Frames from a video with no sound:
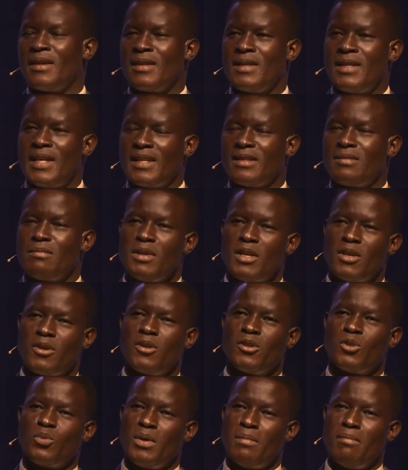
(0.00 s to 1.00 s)
just
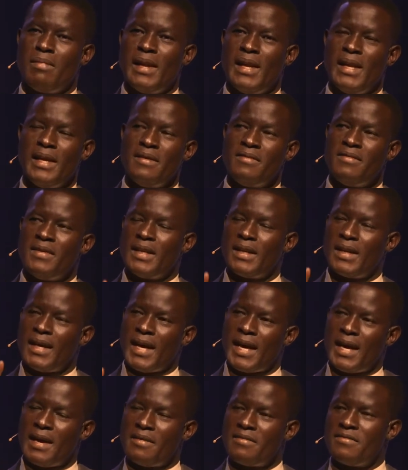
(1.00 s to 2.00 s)
because we believe in
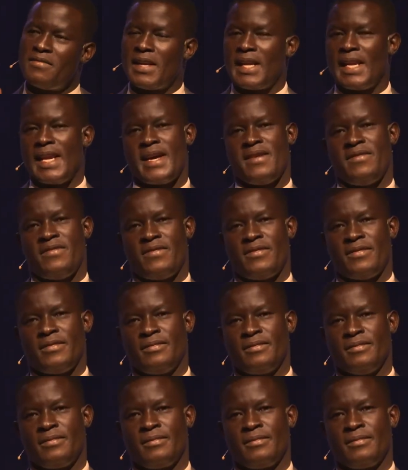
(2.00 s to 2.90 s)
every life.